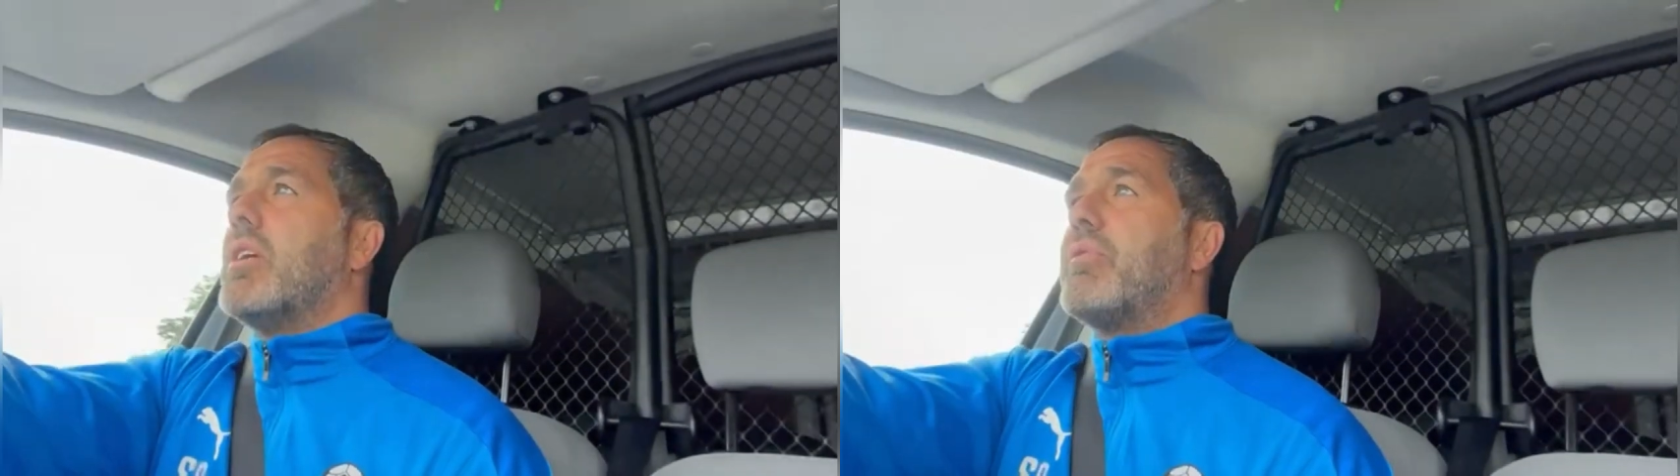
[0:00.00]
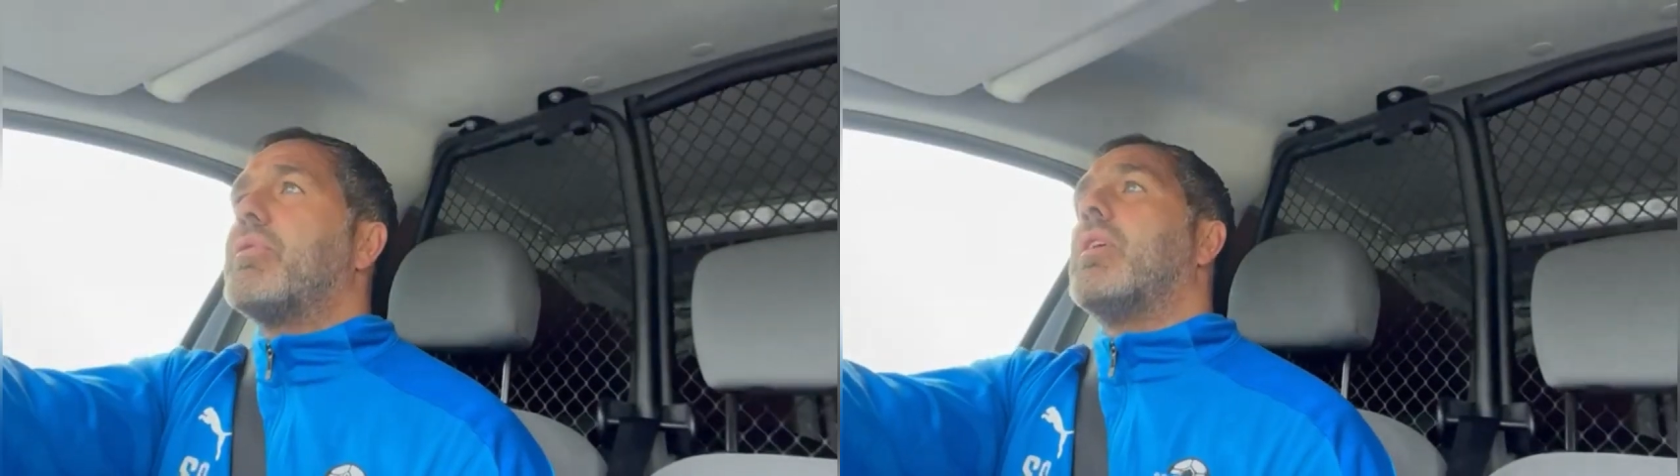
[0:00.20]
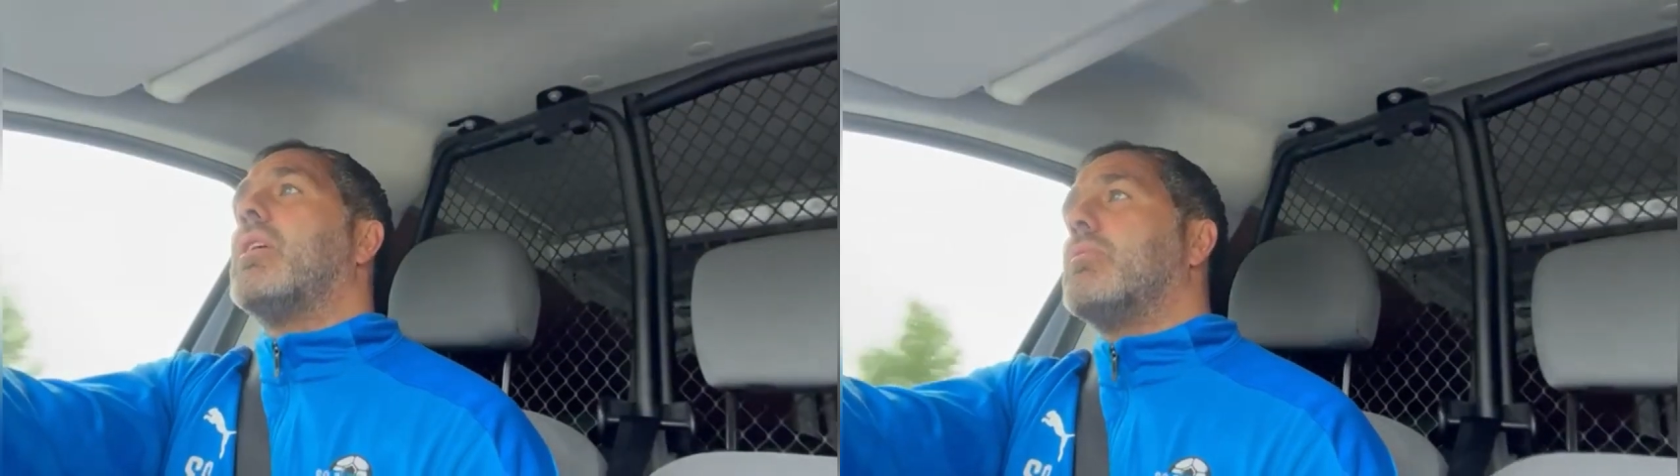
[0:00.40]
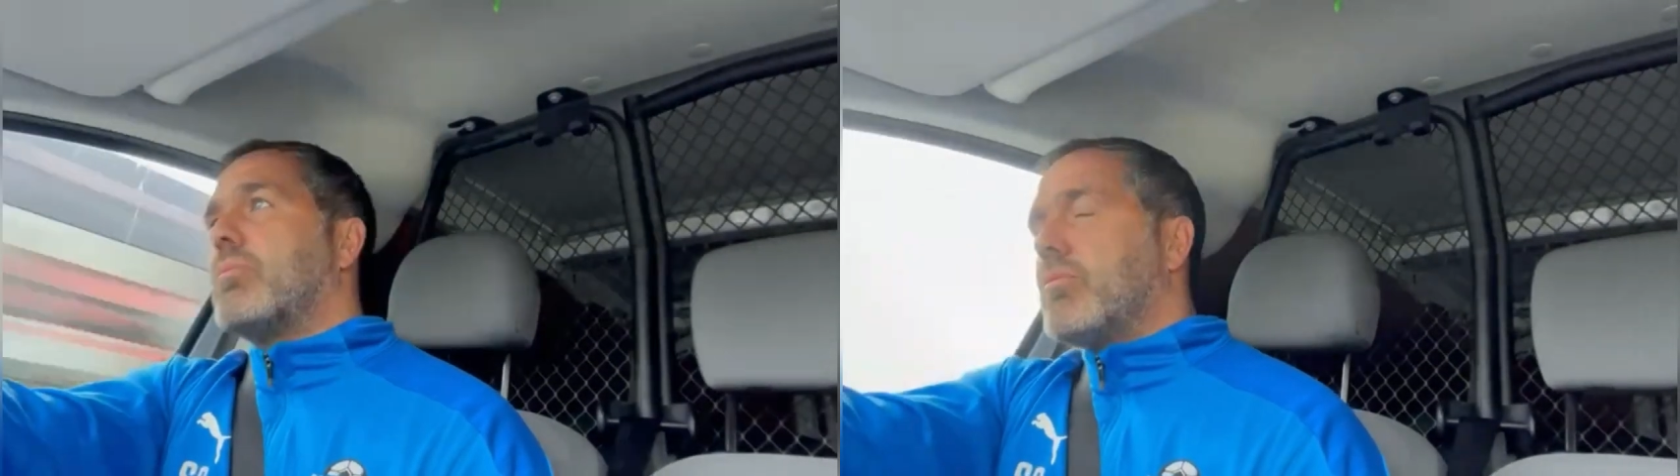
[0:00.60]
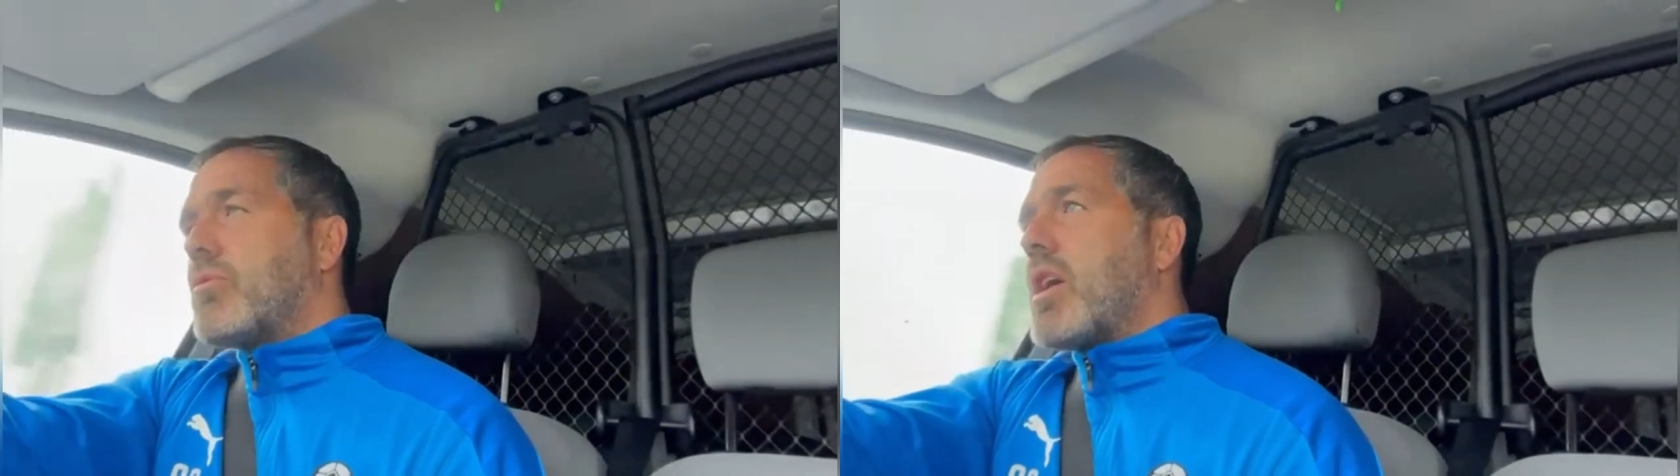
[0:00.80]
of,
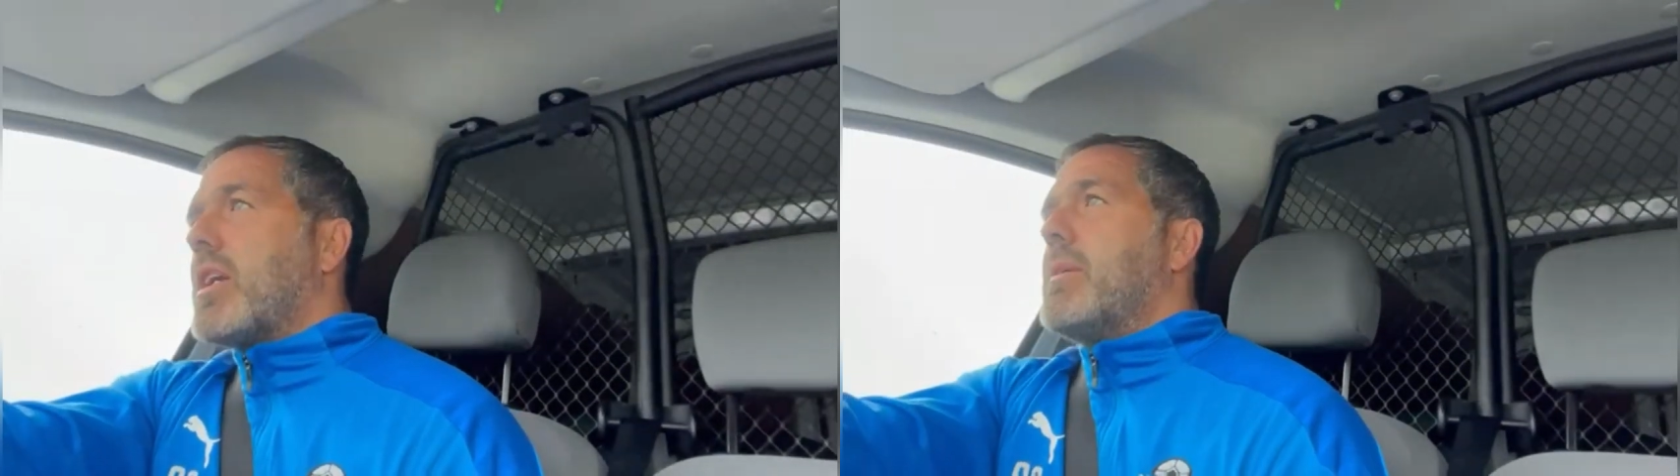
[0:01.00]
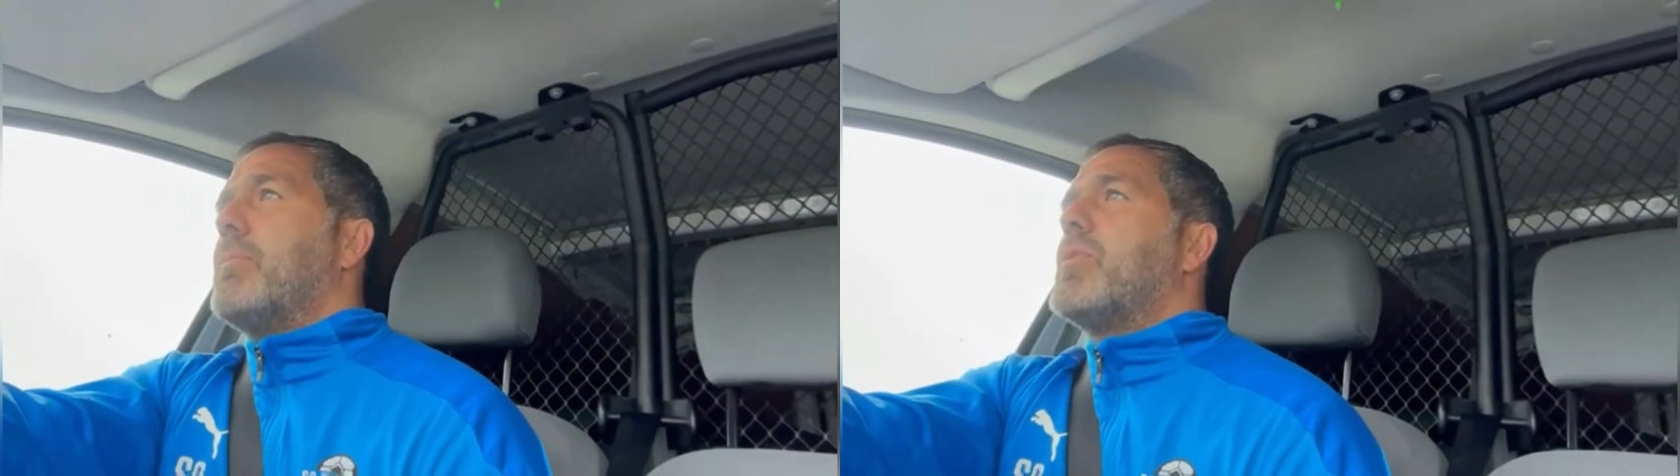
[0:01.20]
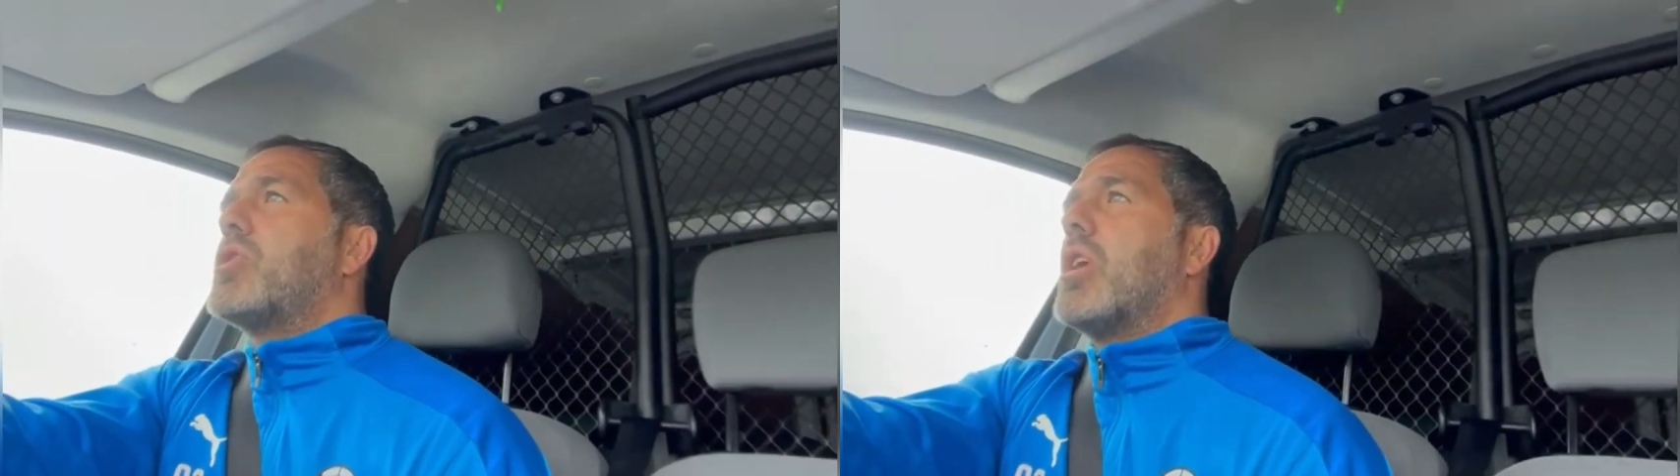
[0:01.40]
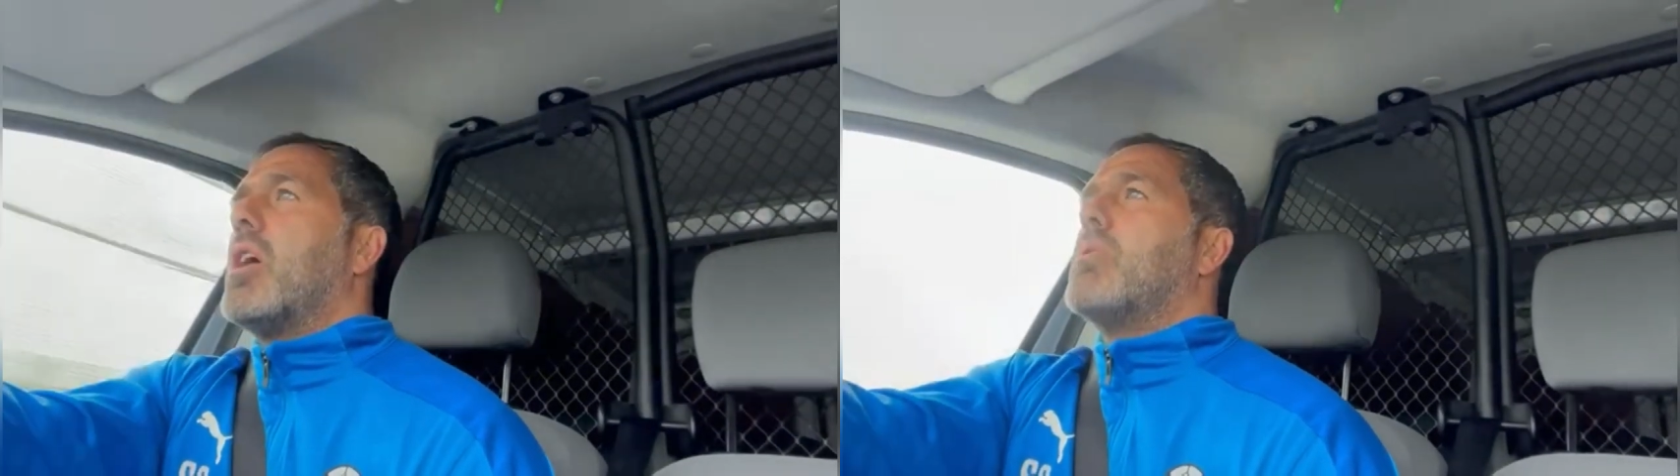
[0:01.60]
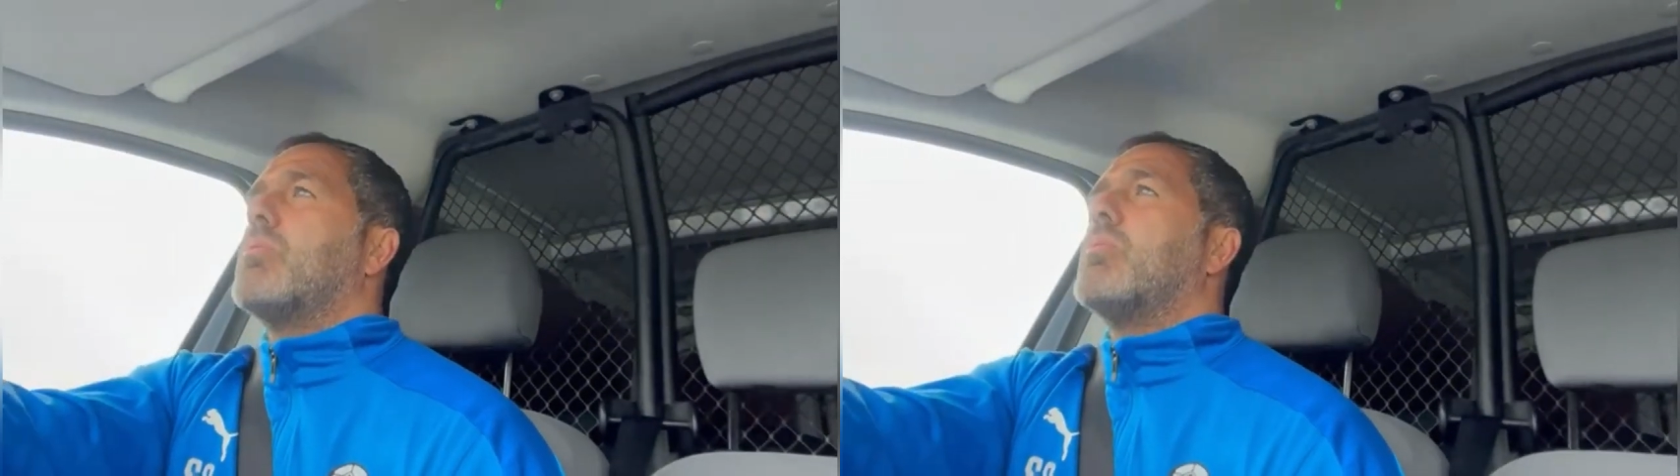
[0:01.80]
right, so